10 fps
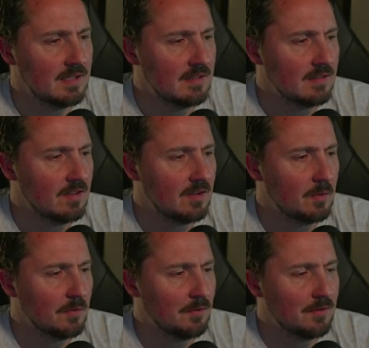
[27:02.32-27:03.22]
Can't you
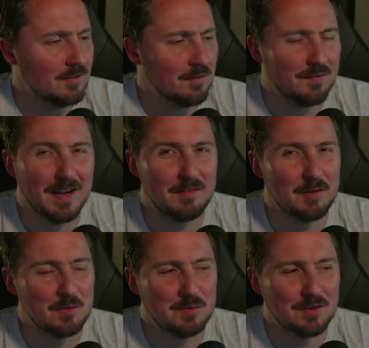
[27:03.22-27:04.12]
believe this? The
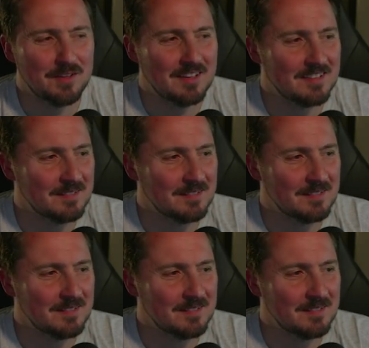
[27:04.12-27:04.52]
5-year-old on this.